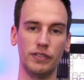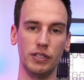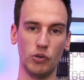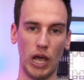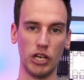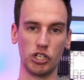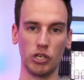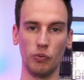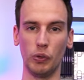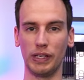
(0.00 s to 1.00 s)

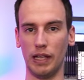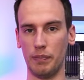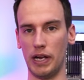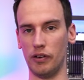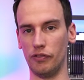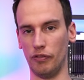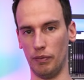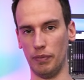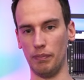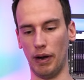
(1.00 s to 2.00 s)
situation will get better
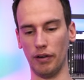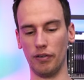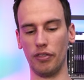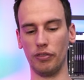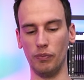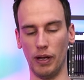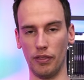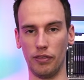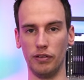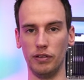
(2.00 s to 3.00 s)
from month to month.